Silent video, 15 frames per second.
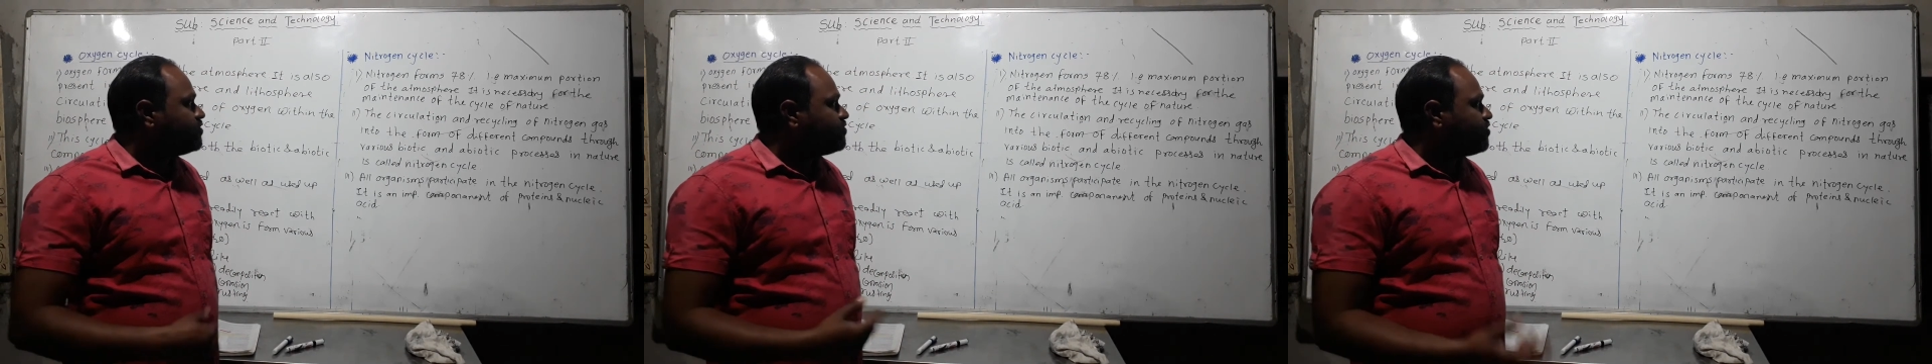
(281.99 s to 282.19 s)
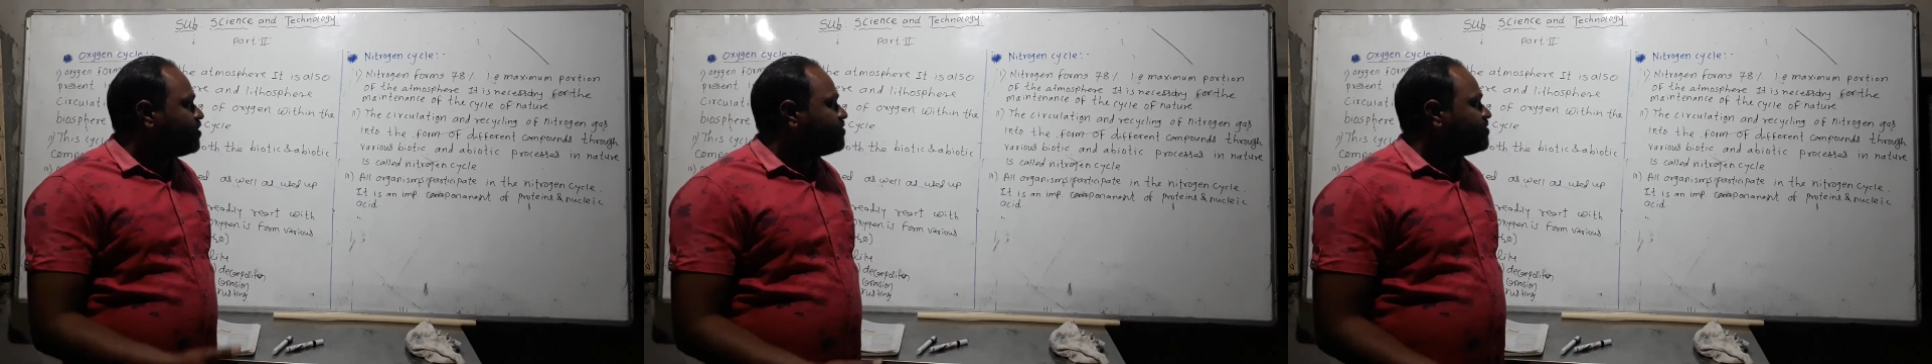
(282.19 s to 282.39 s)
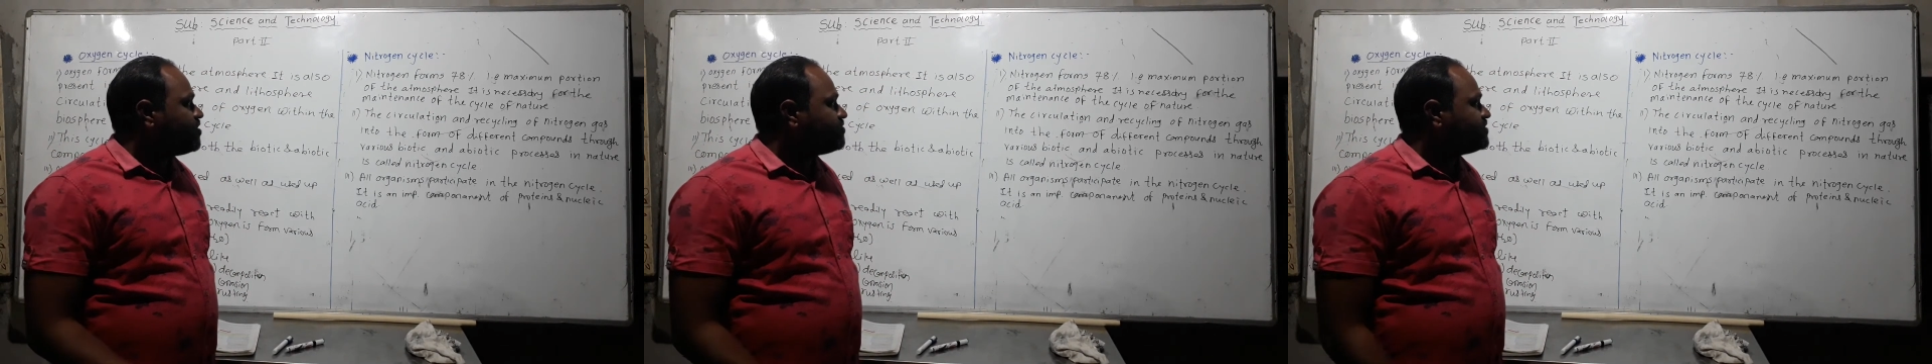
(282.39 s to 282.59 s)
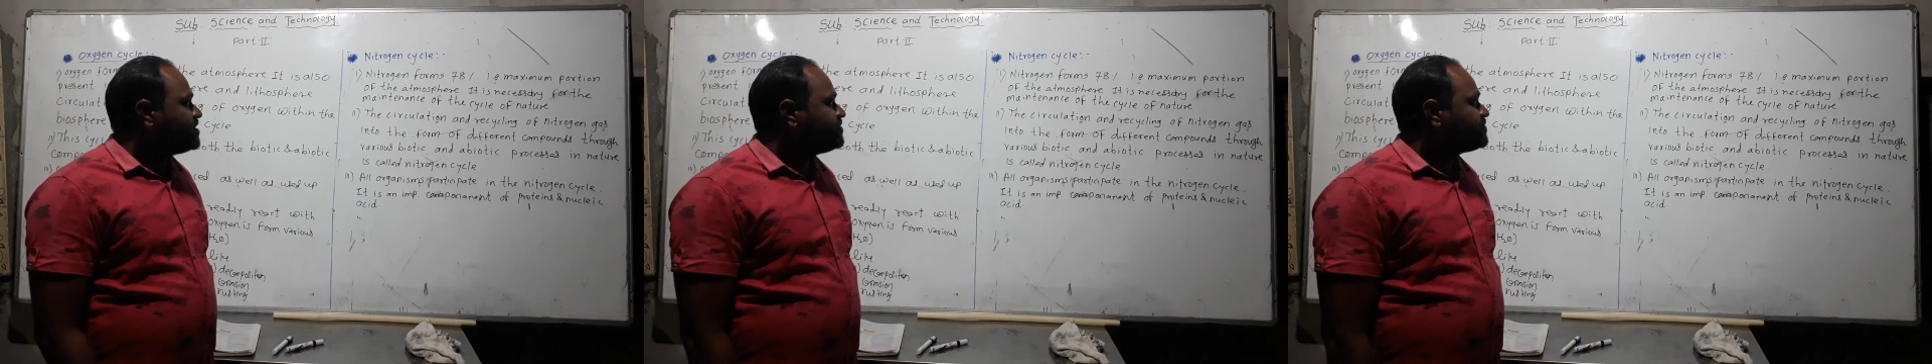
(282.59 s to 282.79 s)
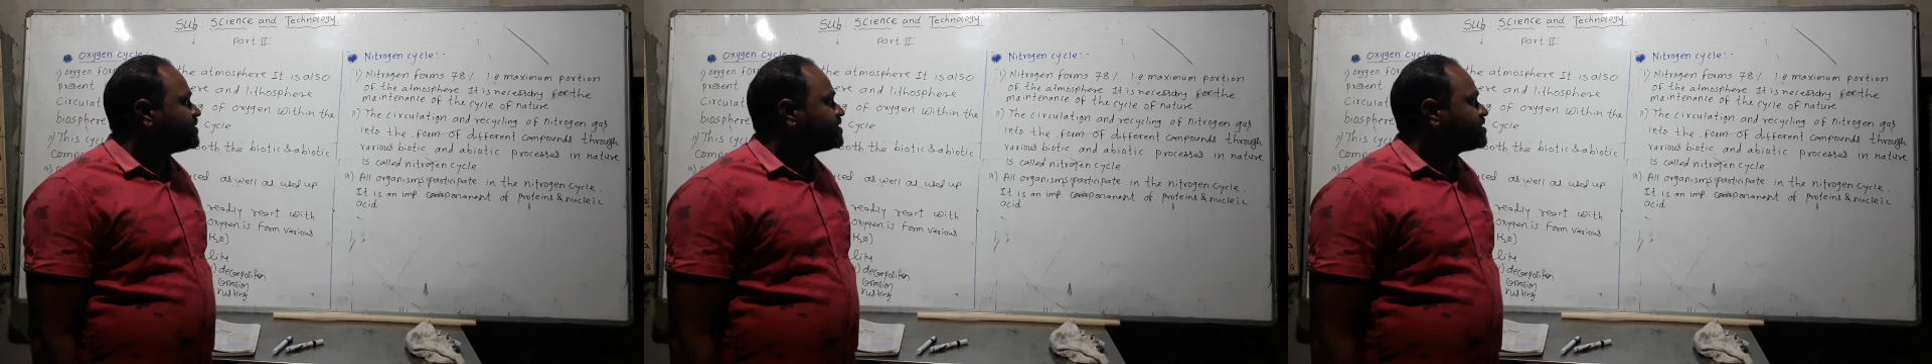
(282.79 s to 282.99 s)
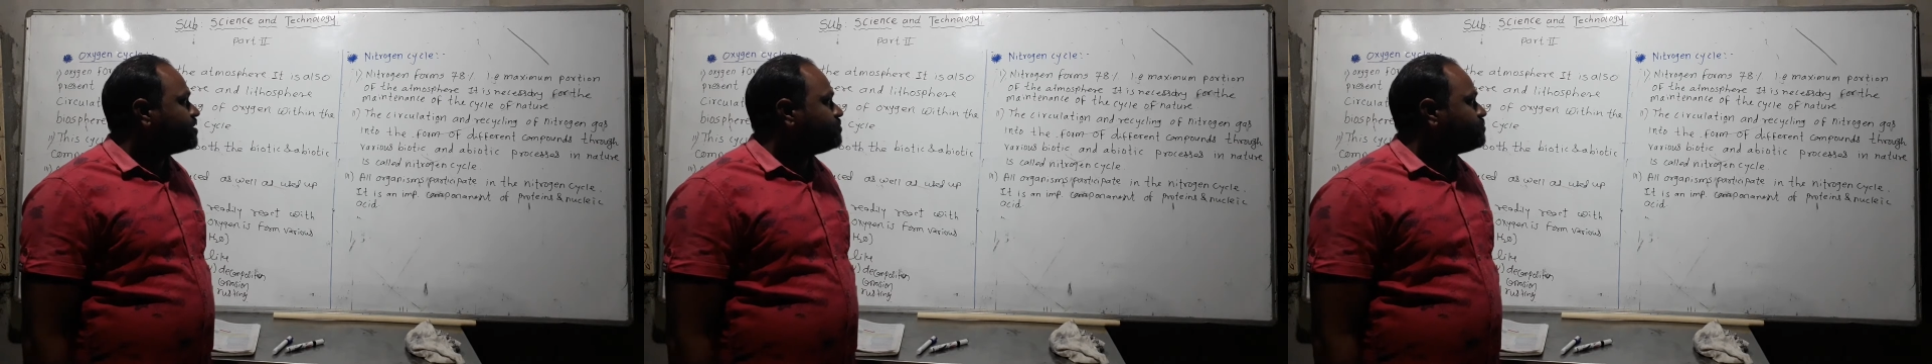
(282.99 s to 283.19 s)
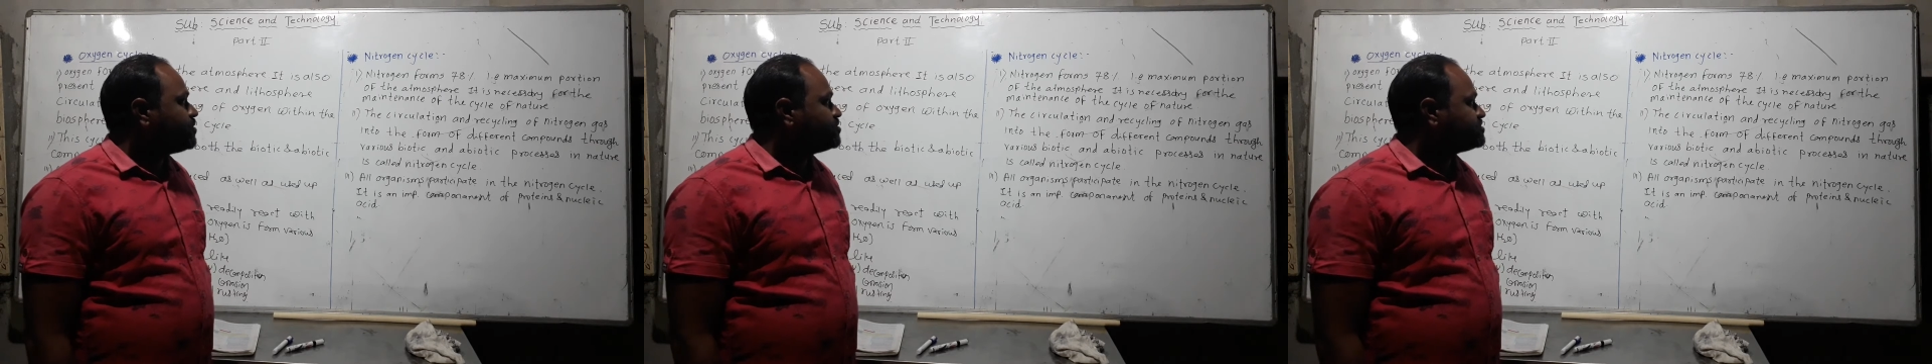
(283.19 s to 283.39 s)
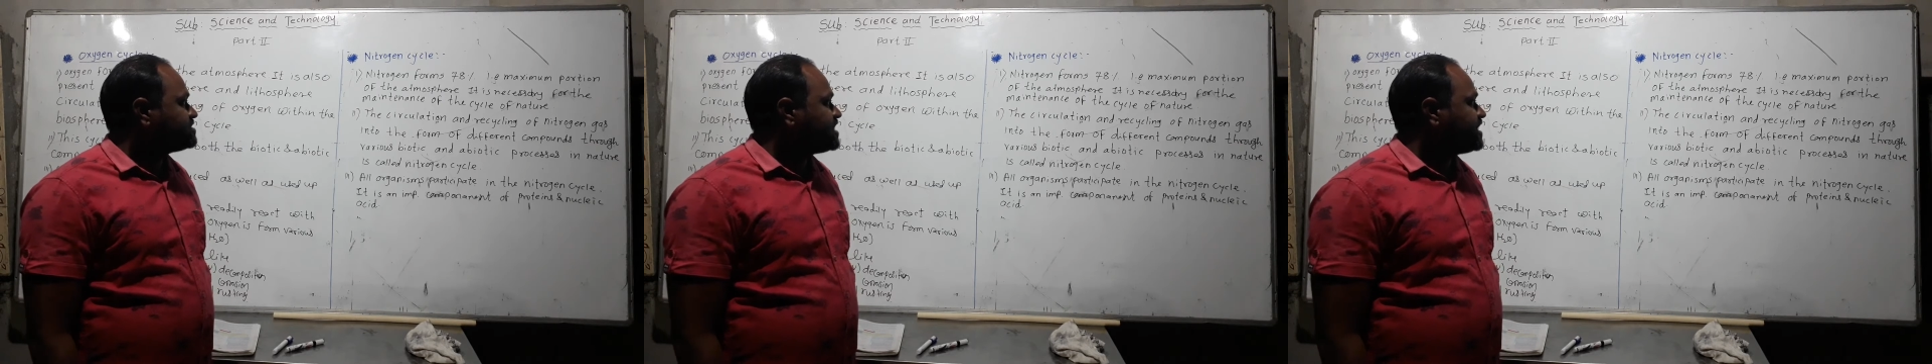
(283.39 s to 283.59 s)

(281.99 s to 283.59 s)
form of different compounds,